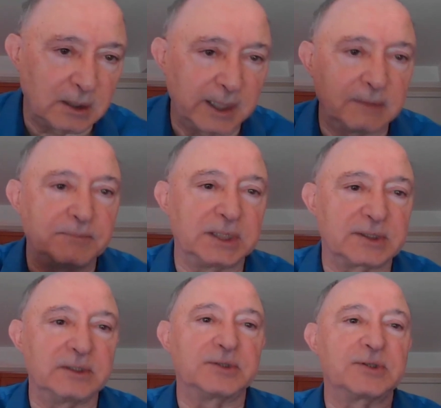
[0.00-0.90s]
line of
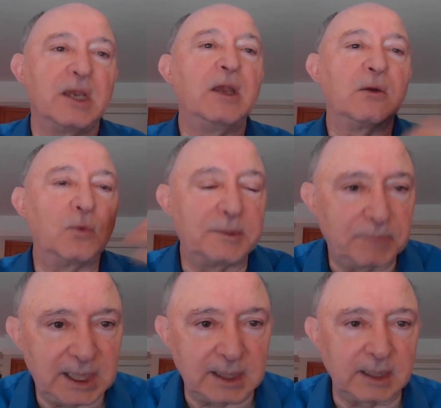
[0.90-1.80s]
business with
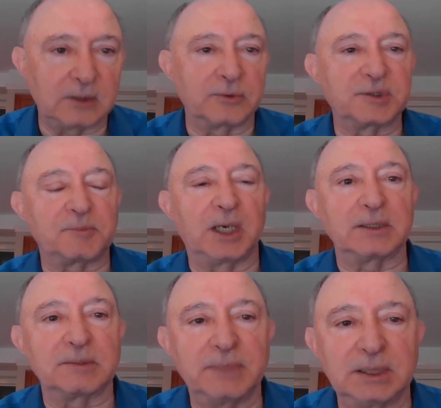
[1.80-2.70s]
P&L
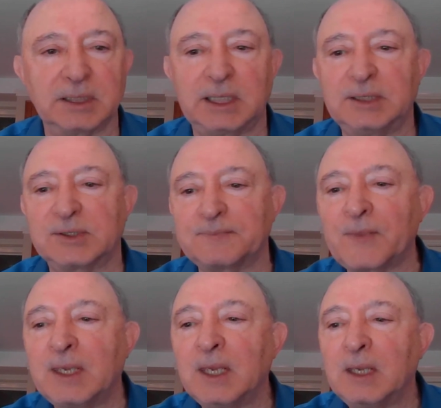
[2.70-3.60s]
responsibilities.
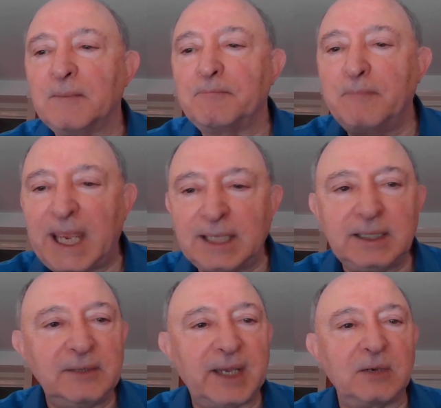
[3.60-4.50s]

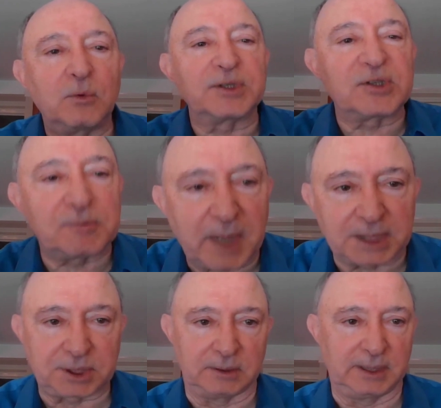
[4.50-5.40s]
Mainly they were
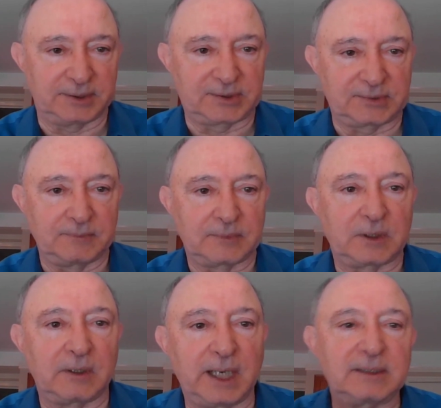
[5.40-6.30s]
specialists,
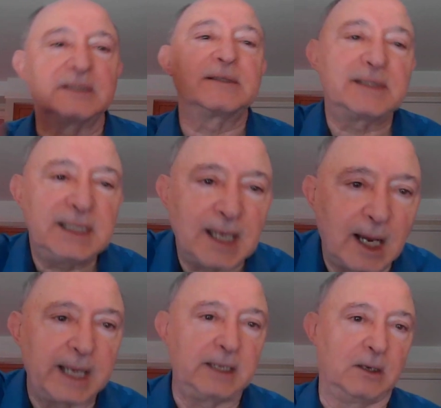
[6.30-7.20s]
right? The
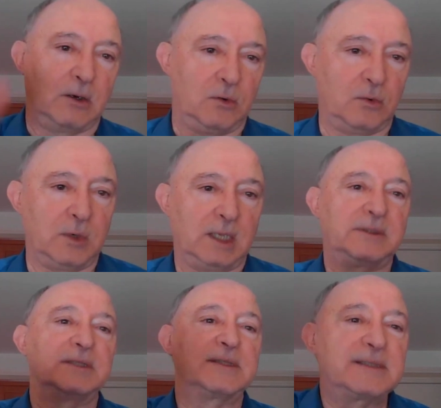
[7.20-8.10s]
CIO,
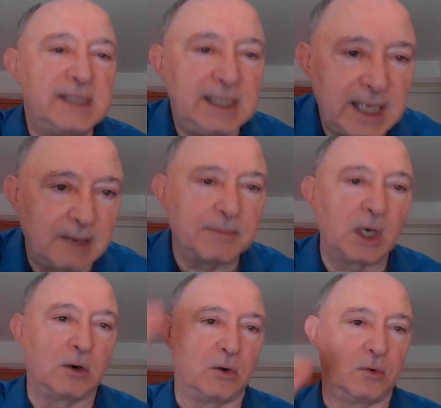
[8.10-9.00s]
the
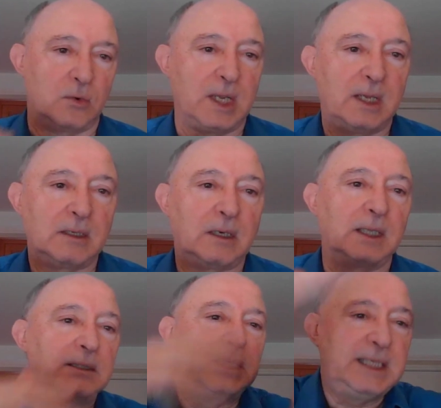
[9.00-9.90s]
CMO,
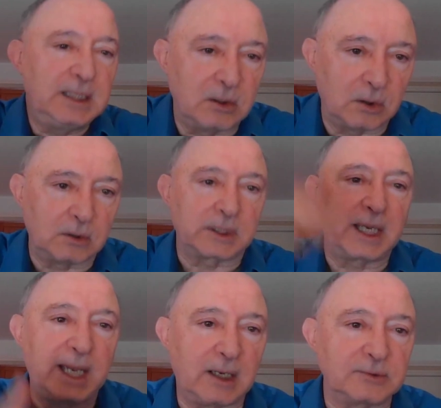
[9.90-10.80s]
legal,
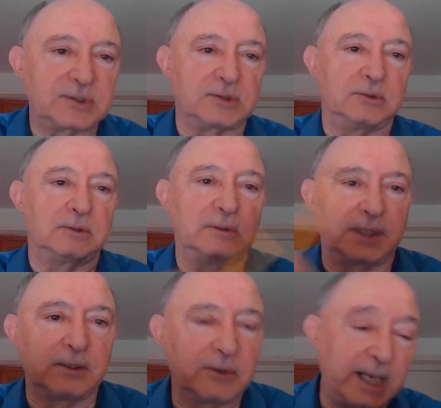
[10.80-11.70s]
counsel,
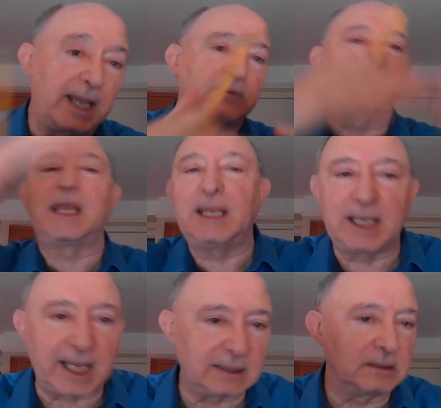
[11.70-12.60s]
now data
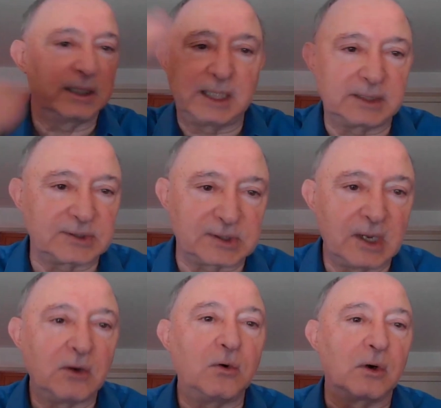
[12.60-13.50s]
analytics
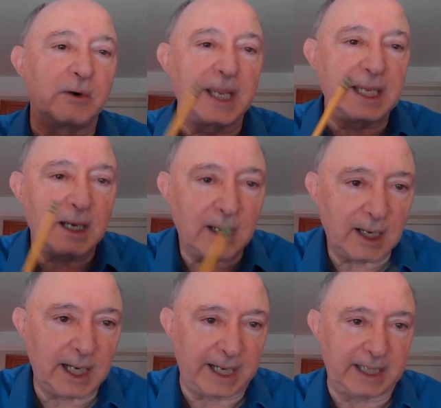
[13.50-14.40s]
or
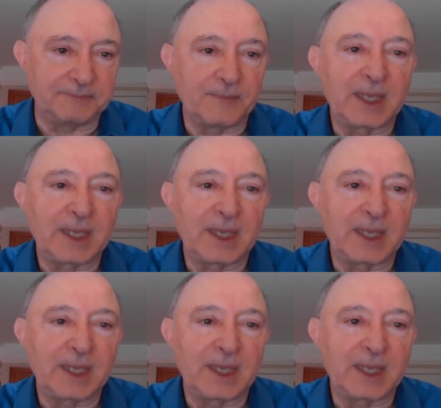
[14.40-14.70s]
AI.